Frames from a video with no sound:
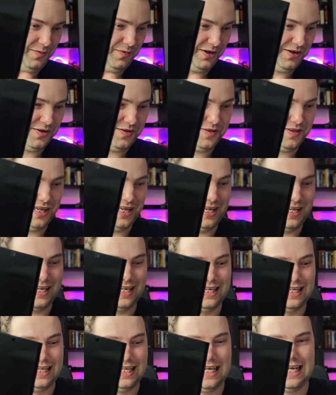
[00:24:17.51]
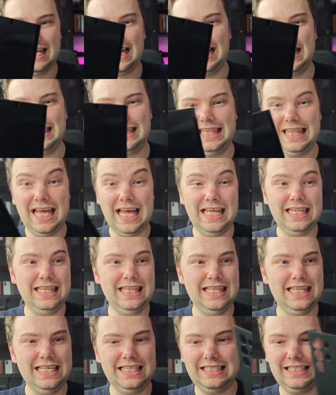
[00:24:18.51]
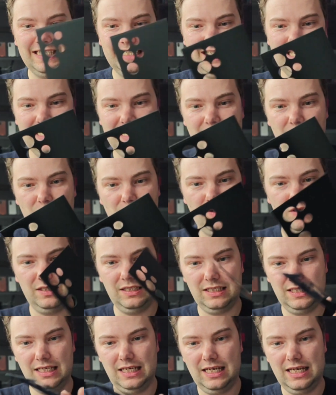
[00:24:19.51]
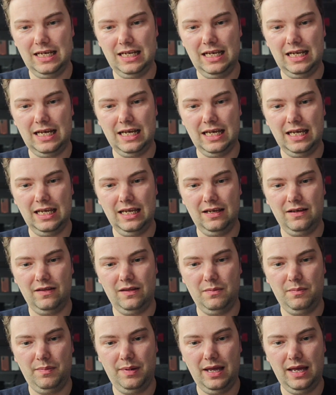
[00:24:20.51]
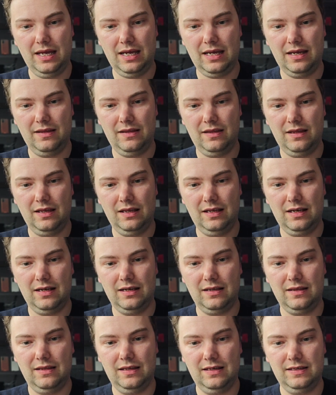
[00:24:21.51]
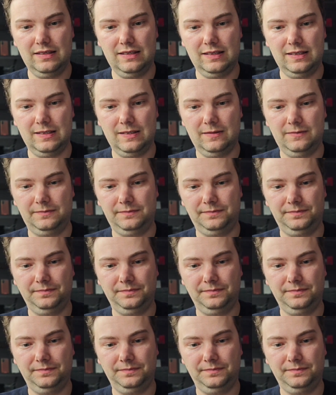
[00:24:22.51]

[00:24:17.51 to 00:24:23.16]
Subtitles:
What do you think? And then this thing was here lying on the back, I think, like this.